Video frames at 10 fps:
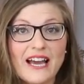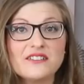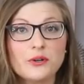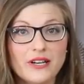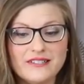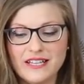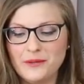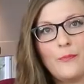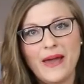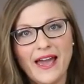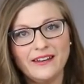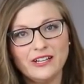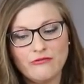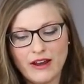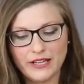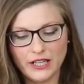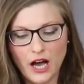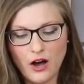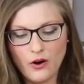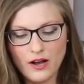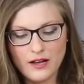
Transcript: as crazy. Pan here ready to go.